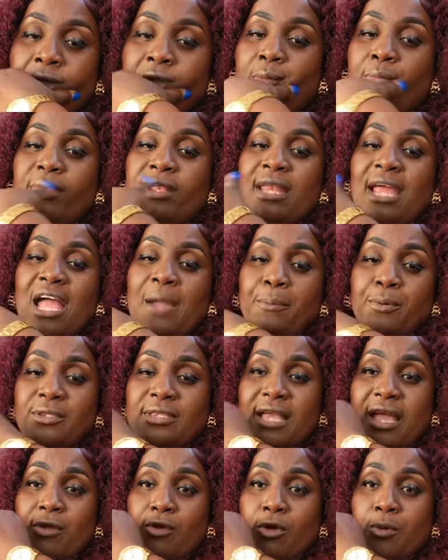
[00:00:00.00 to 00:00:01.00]
Me I put
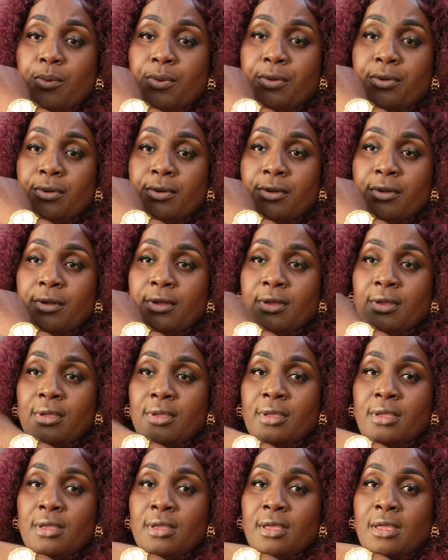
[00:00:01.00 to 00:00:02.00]
her up.
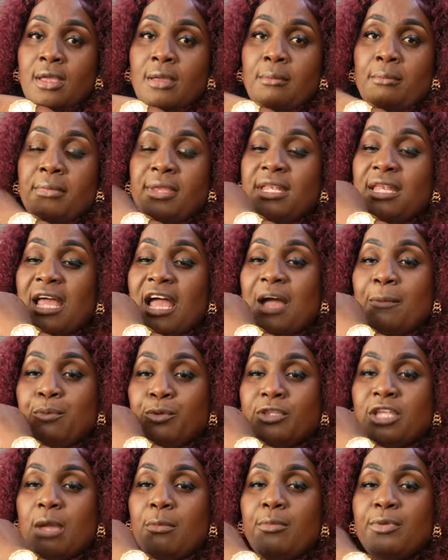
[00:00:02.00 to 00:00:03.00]
Me I
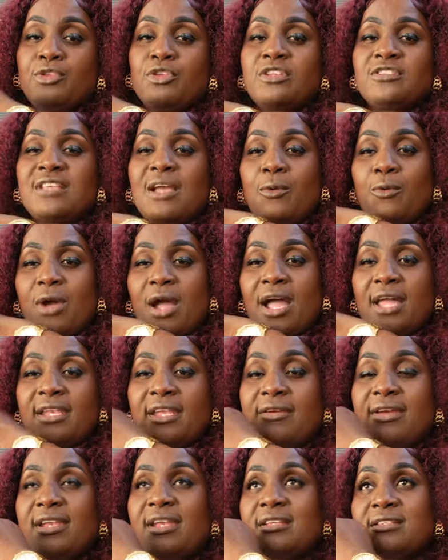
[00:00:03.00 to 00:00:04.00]
put up. Me just a warn
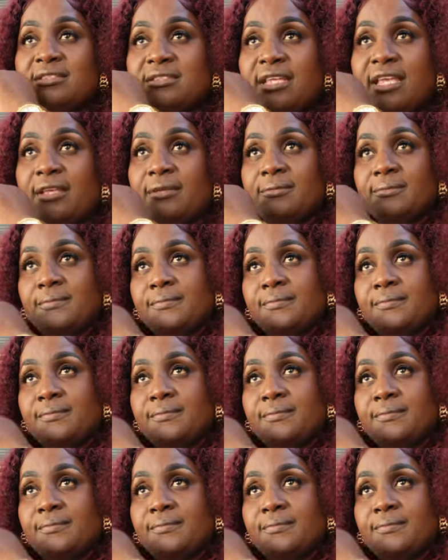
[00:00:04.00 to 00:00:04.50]
and I say,